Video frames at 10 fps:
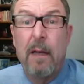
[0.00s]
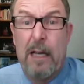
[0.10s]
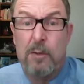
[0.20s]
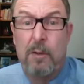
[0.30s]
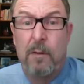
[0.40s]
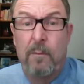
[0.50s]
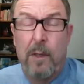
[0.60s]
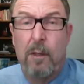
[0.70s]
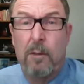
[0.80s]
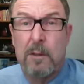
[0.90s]
classroom
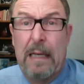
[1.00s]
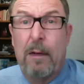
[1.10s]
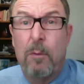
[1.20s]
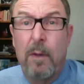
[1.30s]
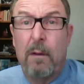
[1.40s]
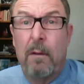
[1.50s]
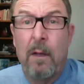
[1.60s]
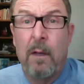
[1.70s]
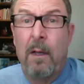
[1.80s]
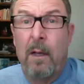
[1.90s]
folks, I will
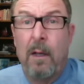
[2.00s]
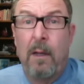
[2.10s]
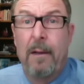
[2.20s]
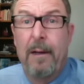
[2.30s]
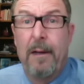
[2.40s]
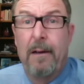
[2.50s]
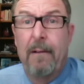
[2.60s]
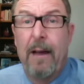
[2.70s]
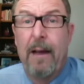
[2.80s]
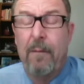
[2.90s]

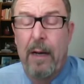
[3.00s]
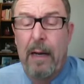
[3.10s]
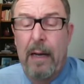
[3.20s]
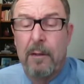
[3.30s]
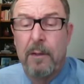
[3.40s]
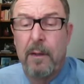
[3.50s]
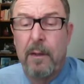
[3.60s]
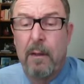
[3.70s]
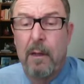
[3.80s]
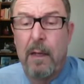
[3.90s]
hand that out to
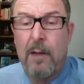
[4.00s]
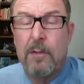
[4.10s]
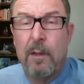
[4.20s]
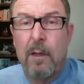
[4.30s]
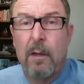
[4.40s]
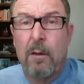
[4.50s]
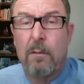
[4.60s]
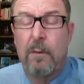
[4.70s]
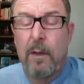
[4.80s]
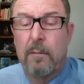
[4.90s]
you in class and
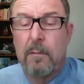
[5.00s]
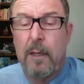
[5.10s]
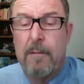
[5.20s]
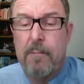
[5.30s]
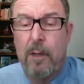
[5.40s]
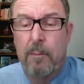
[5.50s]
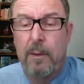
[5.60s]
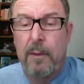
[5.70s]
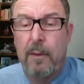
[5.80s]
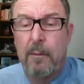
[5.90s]
go over it. Okay? Hope
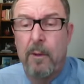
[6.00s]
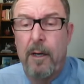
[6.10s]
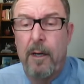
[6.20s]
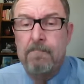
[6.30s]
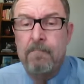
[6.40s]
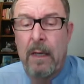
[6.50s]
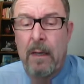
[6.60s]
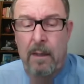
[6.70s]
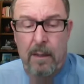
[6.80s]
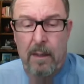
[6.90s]
you're doing well.
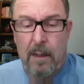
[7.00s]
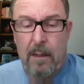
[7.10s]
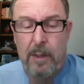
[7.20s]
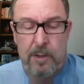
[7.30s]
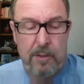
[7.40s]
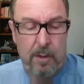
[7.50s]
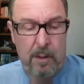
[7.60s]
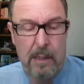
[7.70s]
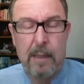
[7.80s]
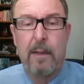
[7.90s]
Be sure
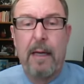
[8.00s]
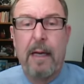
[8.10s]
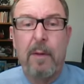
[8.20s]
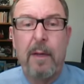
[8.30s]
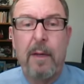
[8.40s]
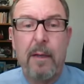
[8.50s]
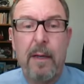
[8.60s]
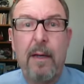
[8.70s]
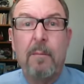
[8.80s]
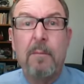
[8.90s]
and contact me
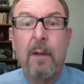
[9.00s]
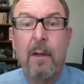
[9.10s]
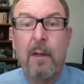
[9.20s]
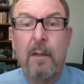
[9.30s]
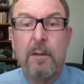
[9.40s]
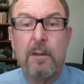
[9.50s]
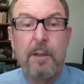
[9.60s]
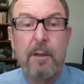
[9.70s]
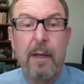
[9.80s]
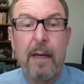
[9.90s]
anytime. So
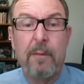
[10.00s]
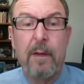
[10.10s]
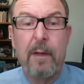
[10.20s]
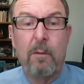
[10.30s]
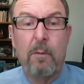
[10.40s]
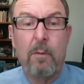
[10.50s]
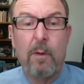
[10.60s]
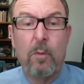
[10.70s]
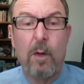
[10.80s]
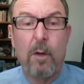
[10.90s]
do you have any
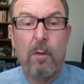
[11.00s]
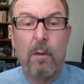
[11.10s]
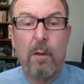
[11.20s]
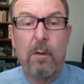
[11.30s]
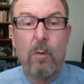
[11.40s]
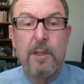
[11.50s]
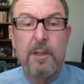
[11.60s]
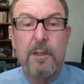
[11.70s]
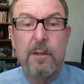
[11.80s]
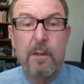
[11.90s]

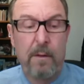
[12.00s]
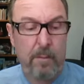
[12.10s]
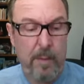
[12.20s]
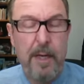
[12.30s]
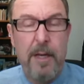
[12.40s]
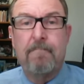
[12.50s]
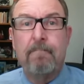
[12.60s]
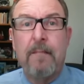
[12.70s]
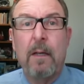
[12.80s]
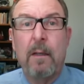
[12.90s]
questions of me?
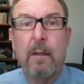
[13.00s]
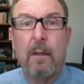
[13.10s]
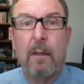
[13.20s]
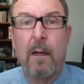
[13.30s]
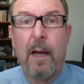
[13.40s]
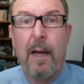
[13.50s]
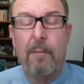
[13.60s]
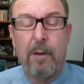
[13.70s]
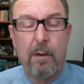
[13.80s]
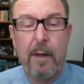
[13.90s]

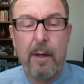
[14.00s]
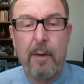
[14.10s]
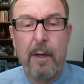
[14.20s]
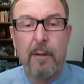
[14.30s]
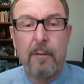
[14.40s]
Have a great week.